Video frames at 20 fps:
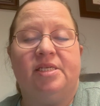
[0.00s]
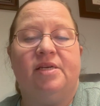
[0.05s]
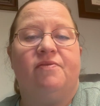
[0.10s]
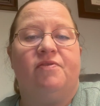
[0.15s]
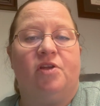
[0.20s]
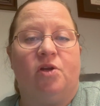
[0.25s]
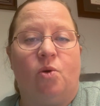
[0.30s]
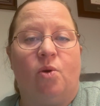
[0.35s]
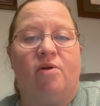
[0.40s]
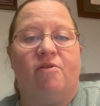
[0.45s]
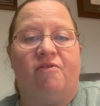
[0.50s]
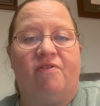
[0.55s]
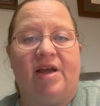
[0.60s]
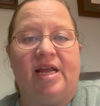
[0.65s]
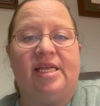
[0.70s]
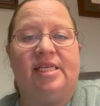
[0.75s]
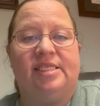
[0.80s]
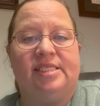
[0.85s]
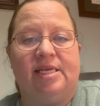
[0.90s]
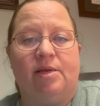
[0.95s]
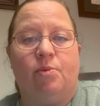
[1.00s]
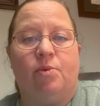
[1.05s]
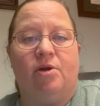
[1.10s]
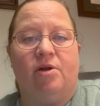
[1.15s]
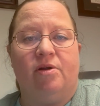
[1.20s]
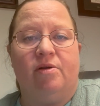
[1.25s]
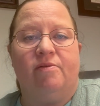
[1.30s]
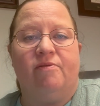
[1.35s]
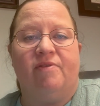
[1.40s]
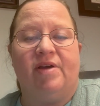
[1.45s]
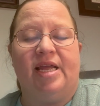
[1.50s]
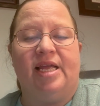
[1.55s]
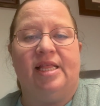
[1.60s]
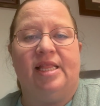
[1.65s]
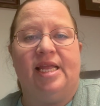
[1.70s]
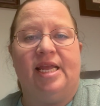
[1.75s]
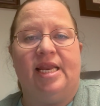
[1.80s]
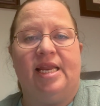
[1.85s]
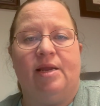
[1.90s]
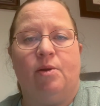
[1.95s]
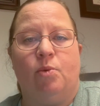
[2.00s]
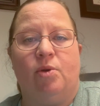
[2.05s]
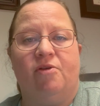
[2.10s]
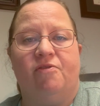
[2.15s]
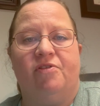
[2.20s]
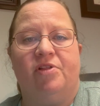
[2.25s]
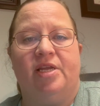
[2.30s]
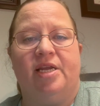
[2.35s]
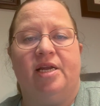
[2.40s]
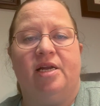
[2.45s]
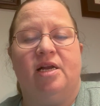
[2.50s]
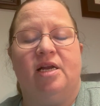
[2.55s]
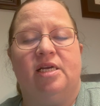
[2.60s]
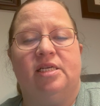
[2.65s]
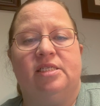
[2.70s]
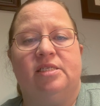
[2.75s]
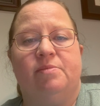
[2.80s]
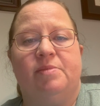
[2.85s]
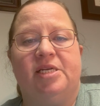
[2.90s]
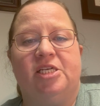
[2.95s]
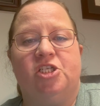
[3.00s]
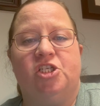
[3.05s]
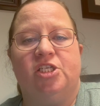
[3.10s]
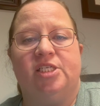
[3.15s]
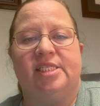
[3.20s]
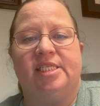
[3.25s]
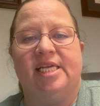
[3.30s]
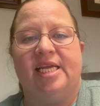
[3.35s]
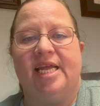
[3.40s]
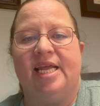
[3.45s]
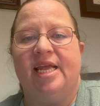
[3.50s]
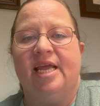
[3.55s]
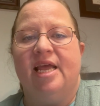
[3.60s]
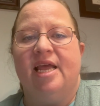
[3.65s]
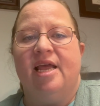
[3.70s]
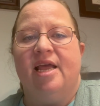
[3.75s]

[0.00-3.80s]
if the court finds they were violating willfully and contumaciously,